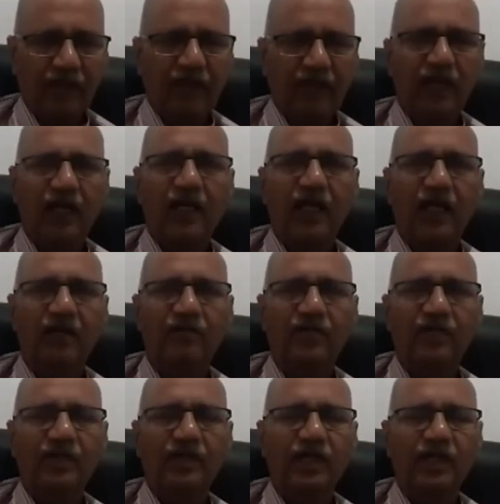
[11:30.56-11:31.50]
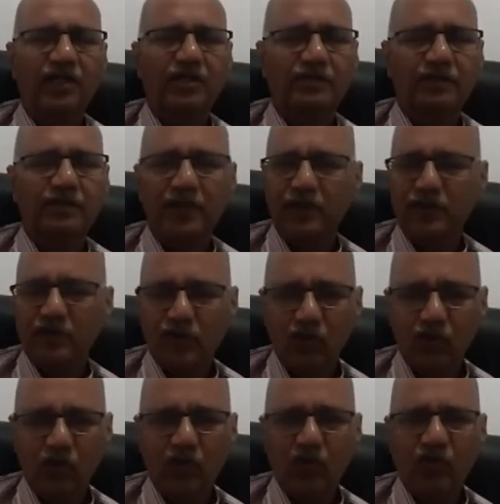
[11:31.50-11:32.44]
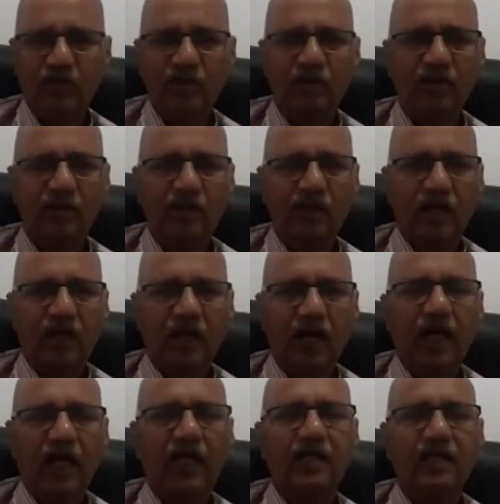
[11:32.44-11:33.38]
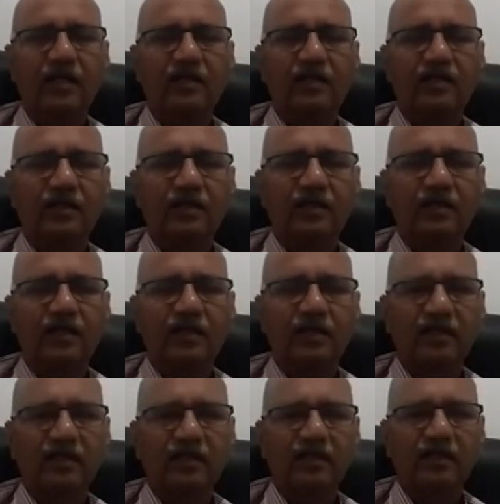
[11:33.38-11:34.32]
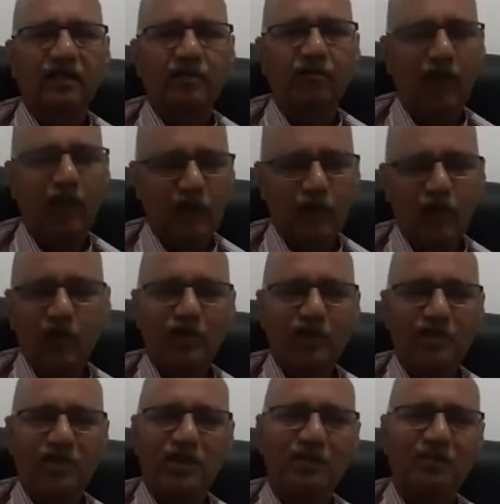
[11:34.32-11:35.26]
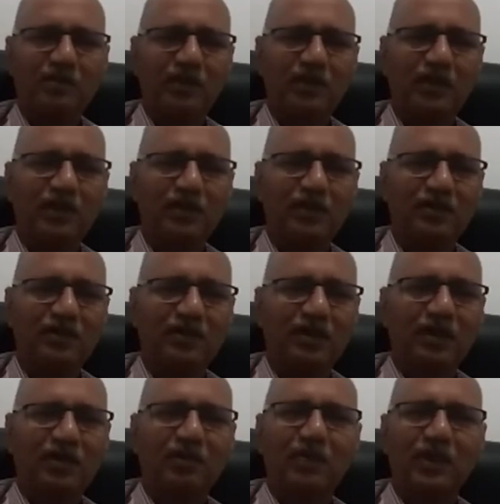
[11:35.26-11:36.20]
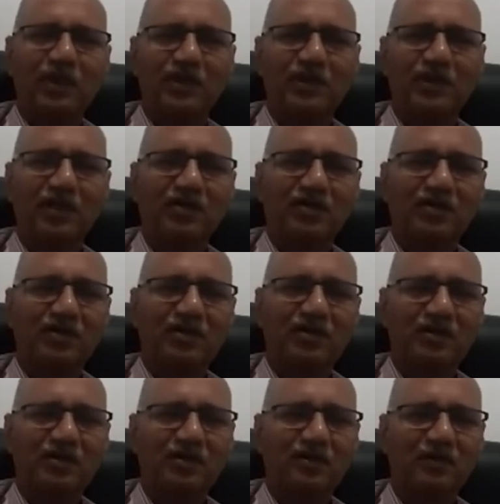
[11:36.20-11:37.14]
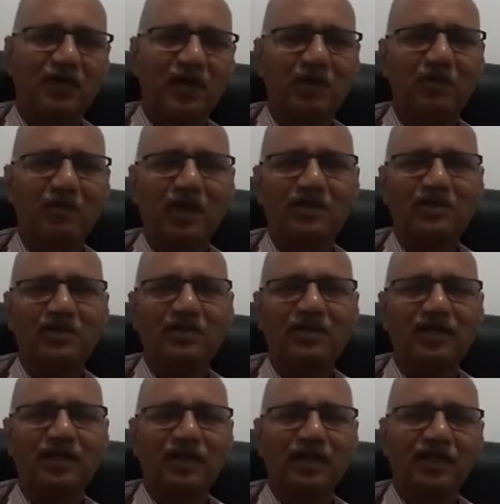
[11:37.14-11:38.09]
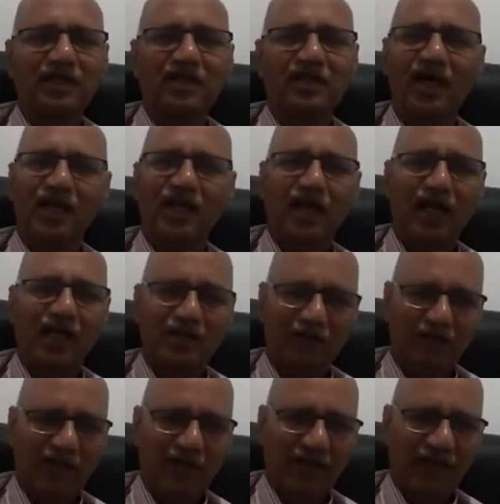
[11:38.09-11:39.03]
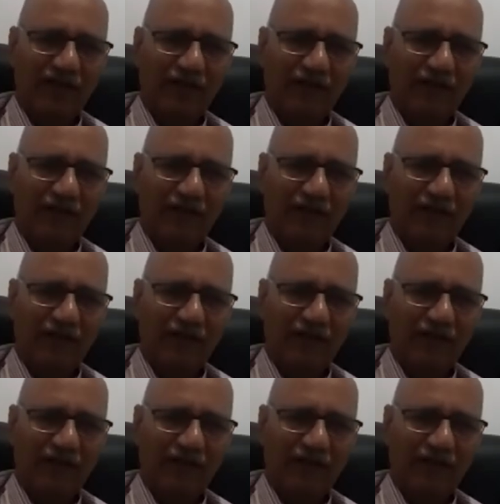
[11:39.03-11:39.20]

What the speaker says: they are having their space suit, and Velcro strip is present very much there as well.